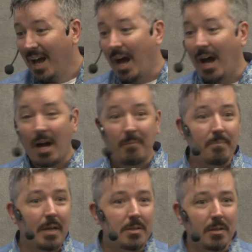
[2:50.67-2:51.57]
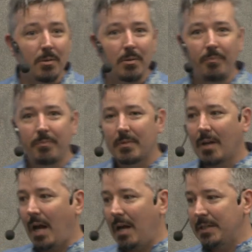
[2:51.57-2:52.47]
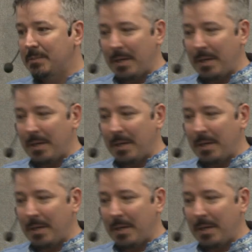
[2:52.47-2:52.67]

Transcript: So I have a